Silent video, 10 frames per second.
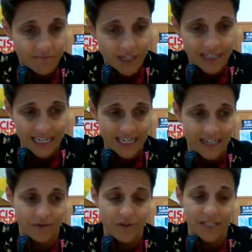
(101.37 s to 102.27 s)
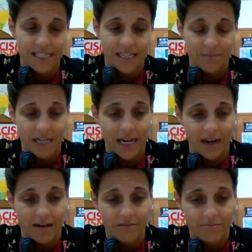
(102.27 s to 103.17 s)
Nikki didn't really seem to
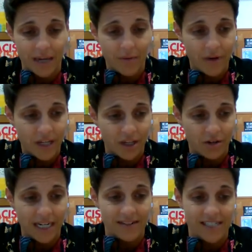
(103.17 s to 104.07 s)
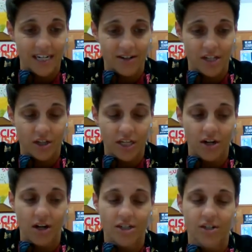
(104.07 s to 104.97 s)
care. Maybe we could go downstairs and look at
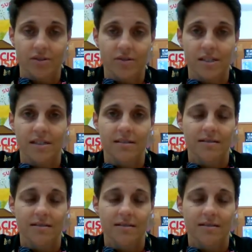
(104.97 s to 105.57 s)
cartoons?